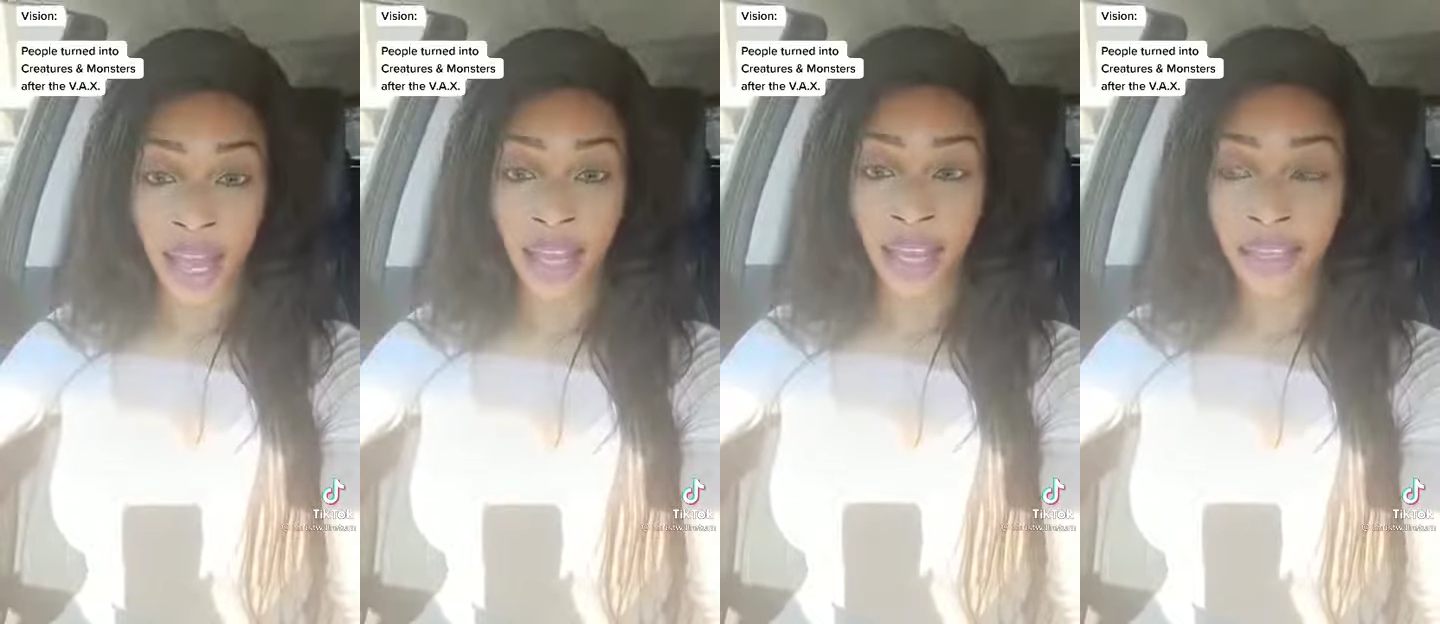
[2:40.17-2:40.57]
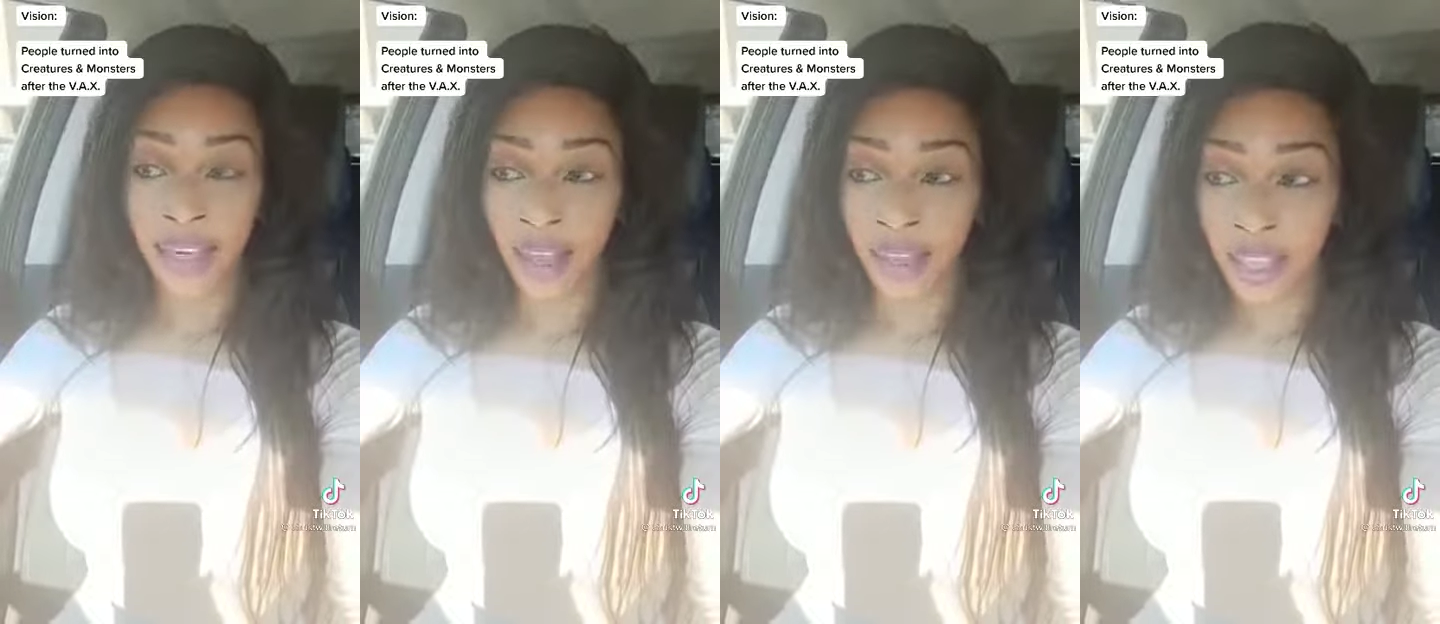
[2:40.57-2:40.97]
And
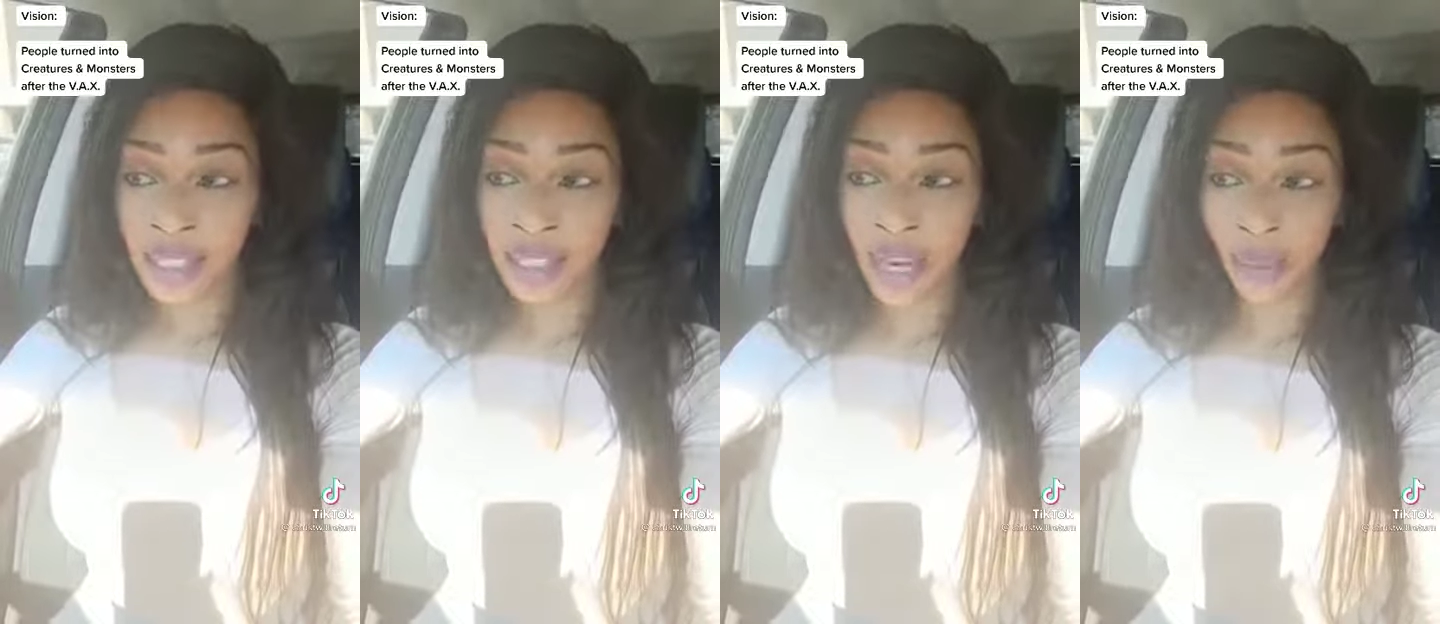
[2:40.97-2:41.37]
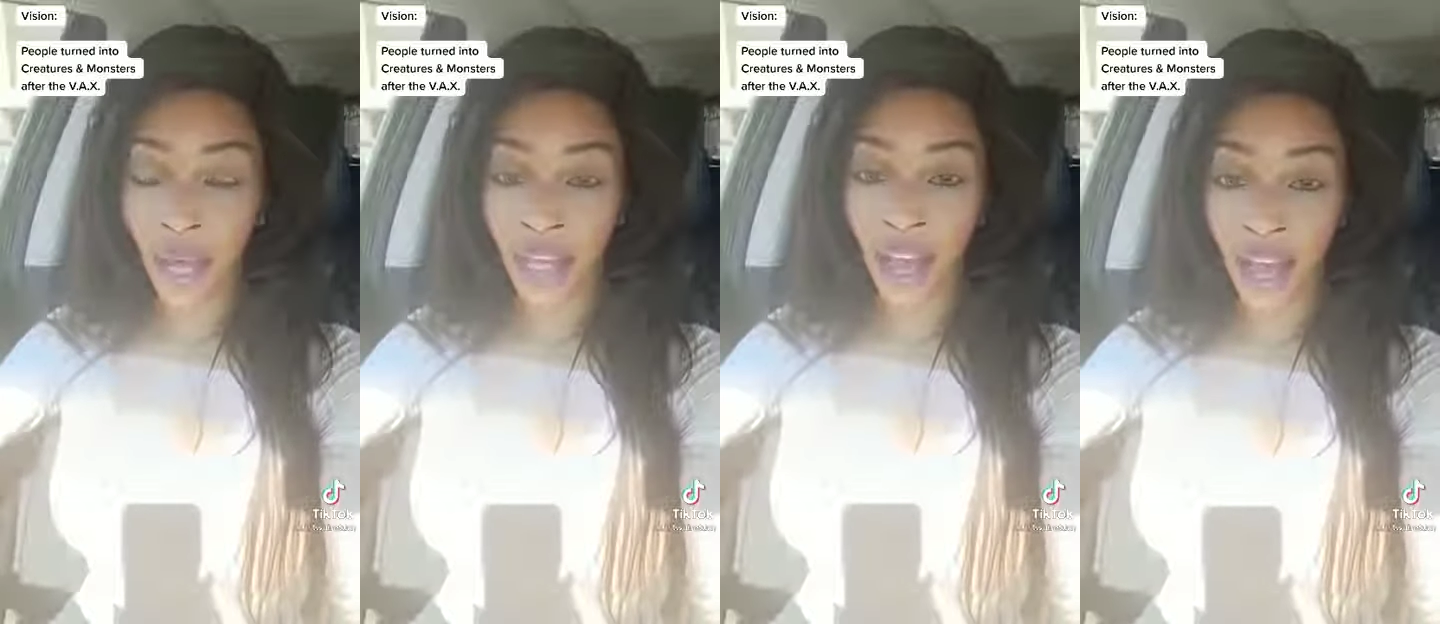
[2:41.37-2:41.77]
this snake
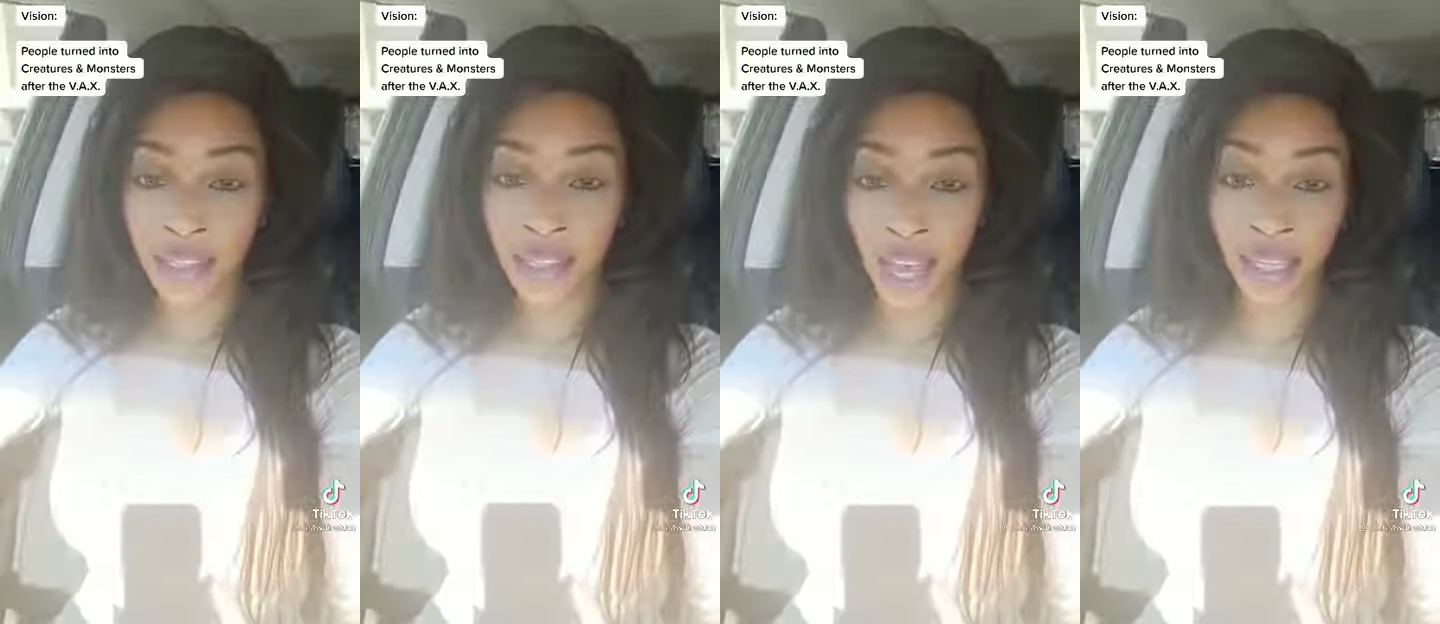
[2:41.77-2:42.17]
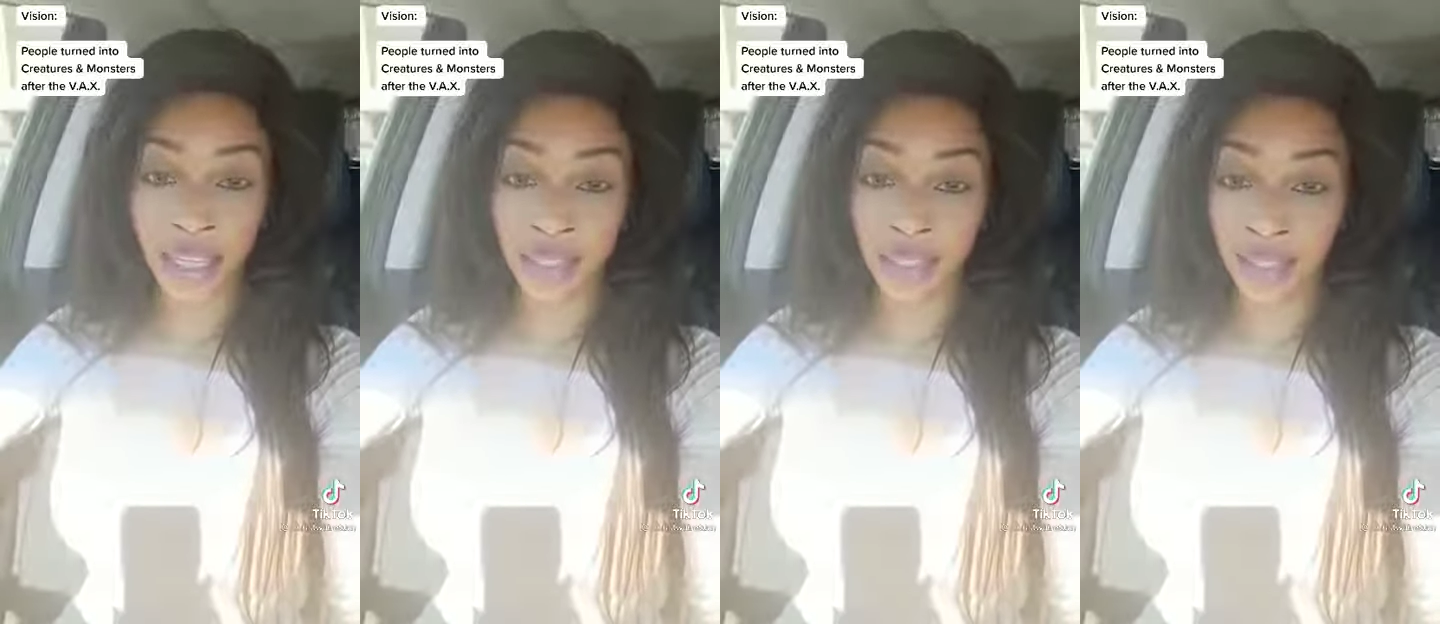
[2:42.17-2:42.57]
bite has
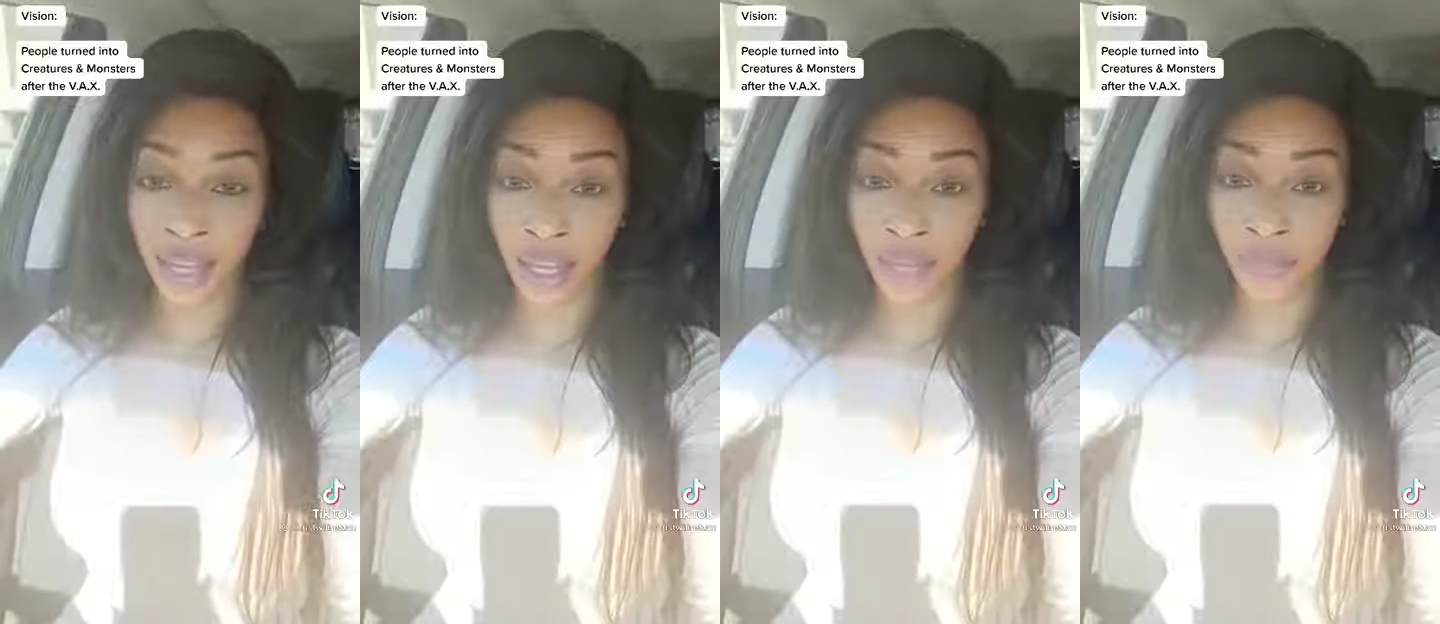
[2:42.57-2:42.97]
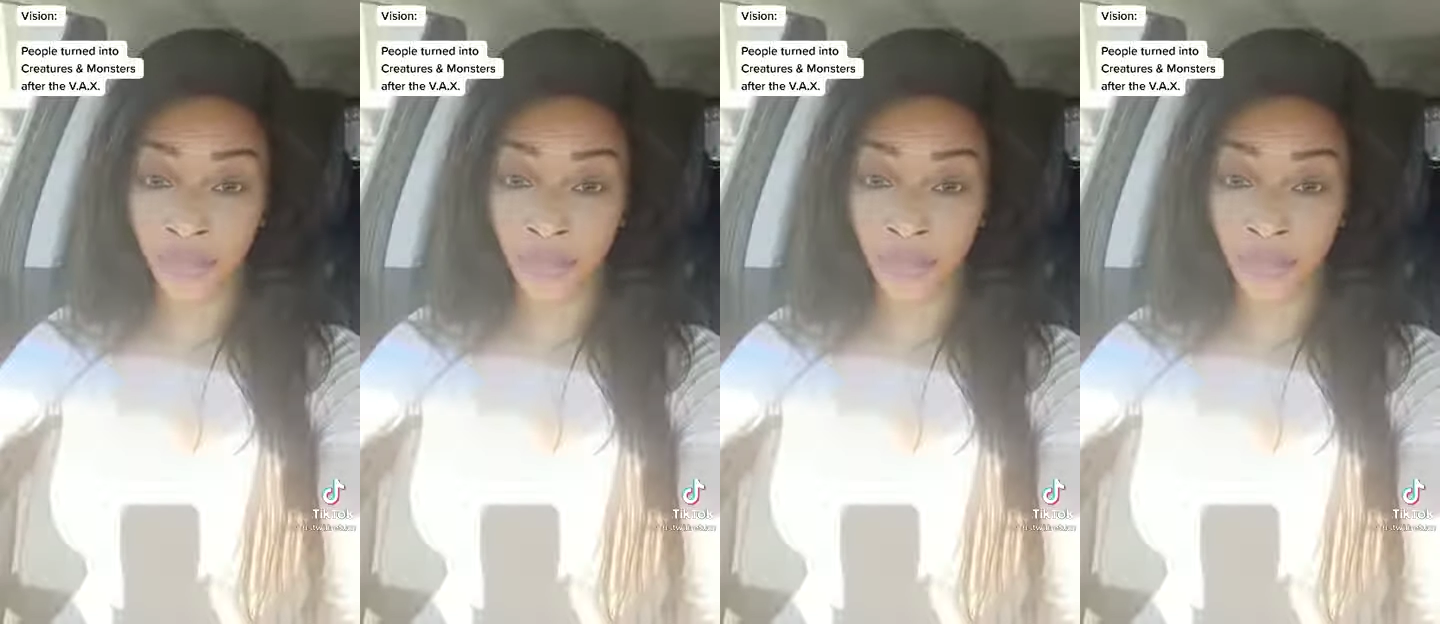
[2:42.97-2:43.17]
alien DNA.